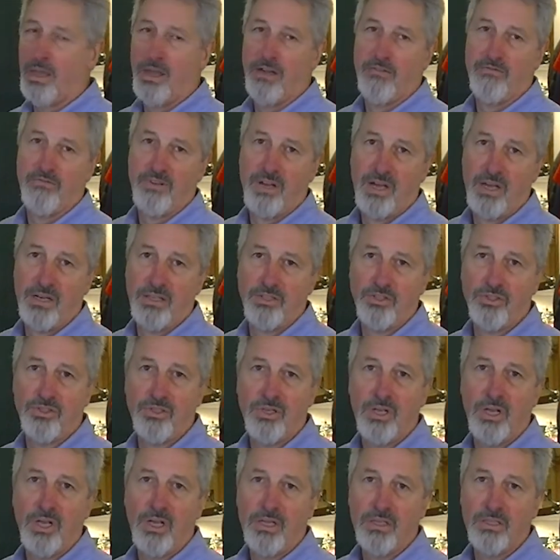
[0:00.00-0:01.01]
varnish
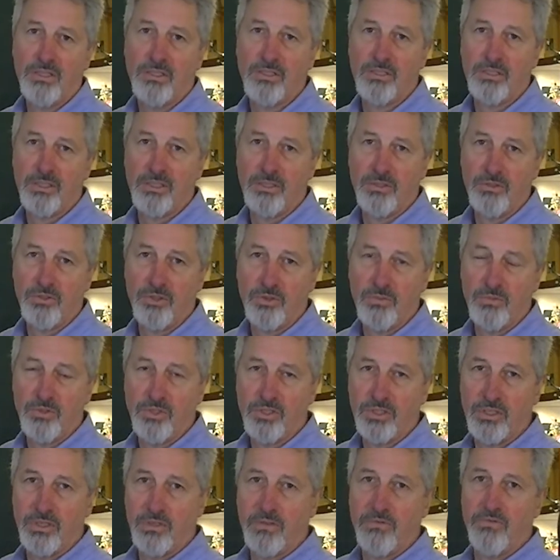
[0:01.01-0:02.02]
the seals
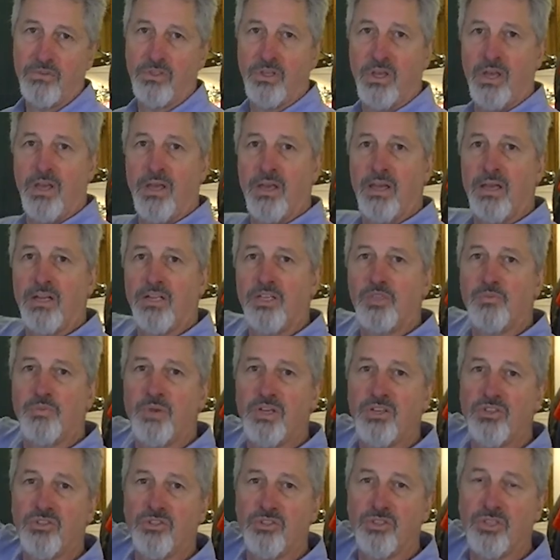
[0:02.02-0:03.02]
themselves, and
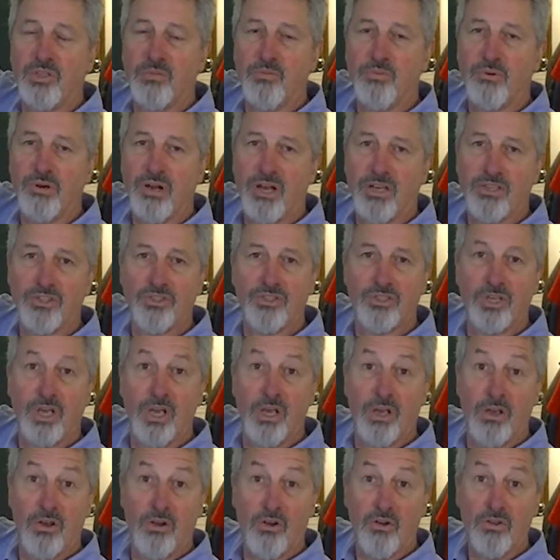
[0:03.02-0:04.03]
especially the brush
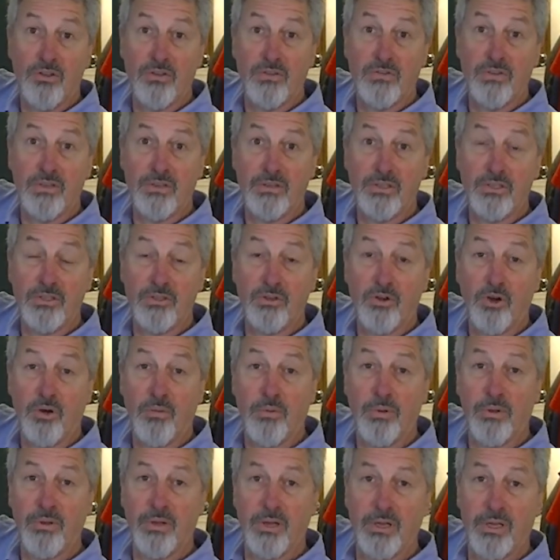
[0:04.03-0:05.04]
on the very top,
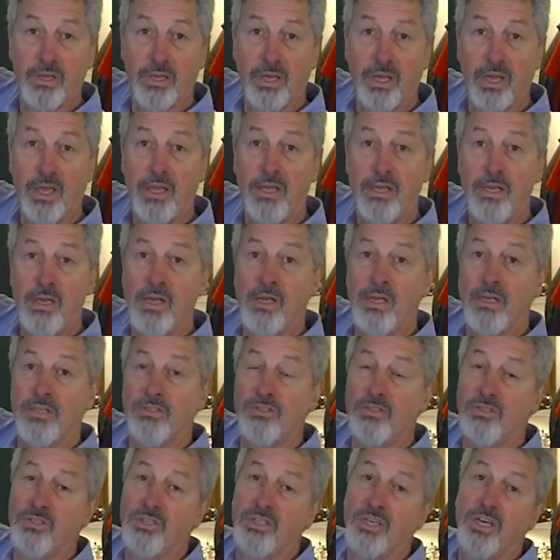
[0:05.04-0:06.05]
okay?
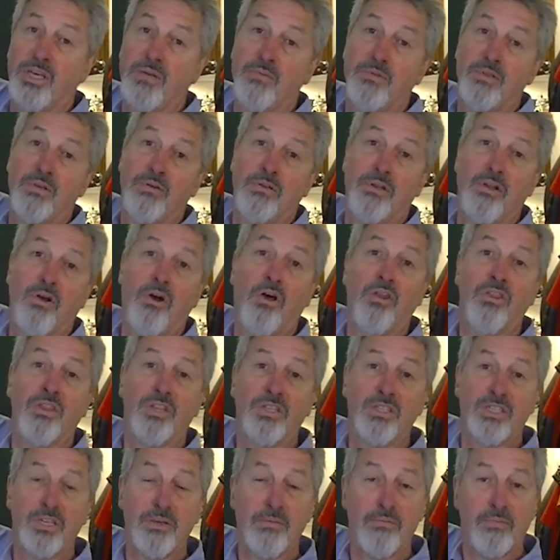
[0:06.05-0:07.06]
Just keep it on the
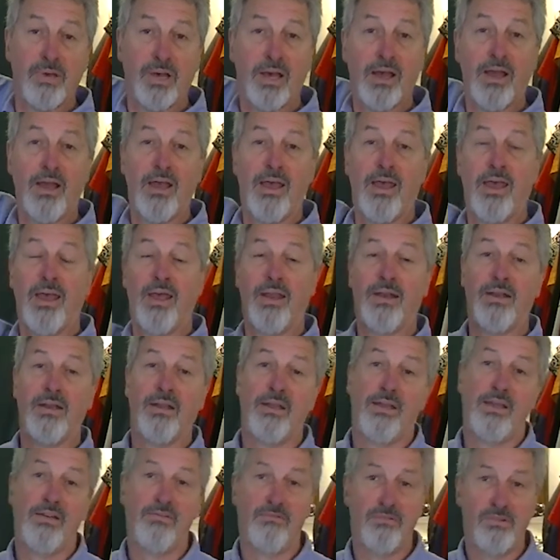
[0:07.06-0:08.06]
timber and
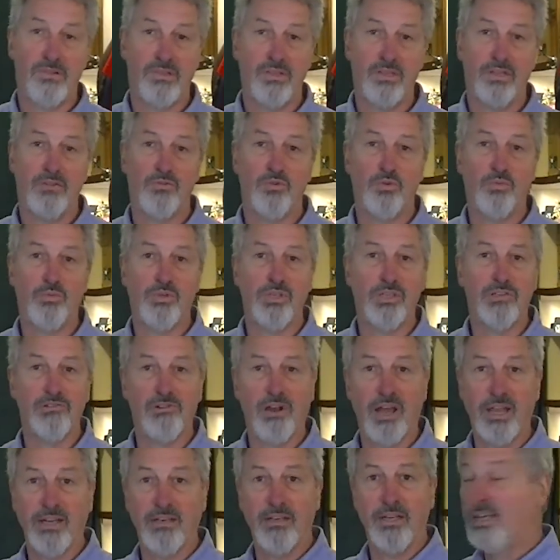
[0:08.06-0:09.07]
everything will be
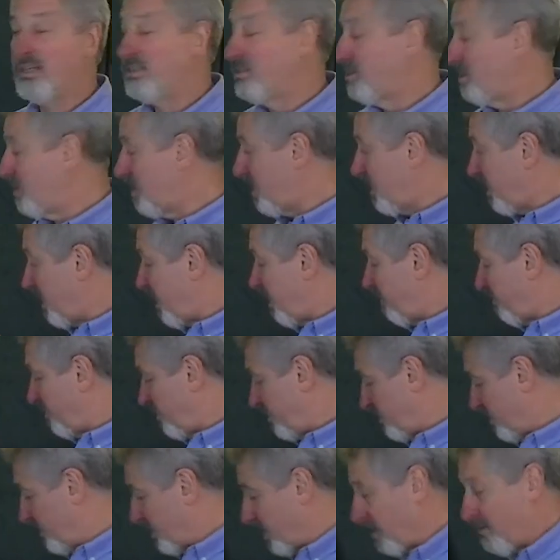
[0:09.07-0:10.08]
great. So there you have
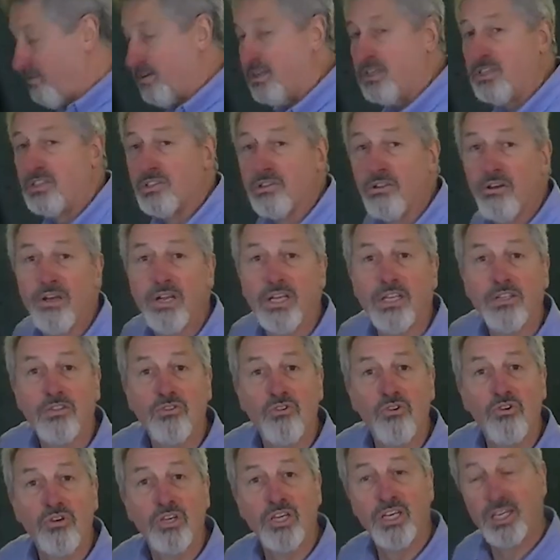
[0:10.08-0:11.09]
it, the cavity sliding
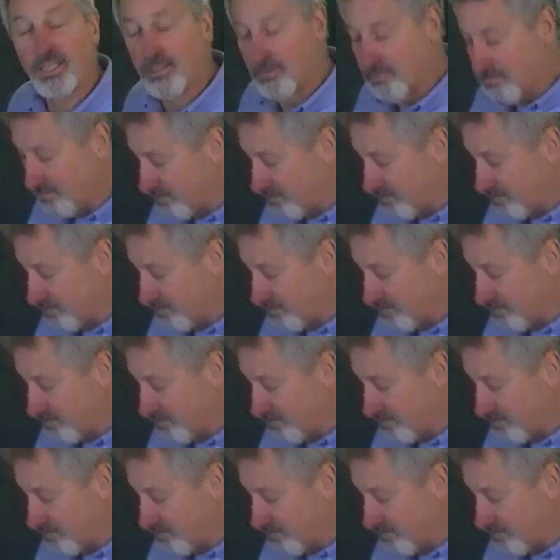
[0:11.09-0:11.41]
door kit.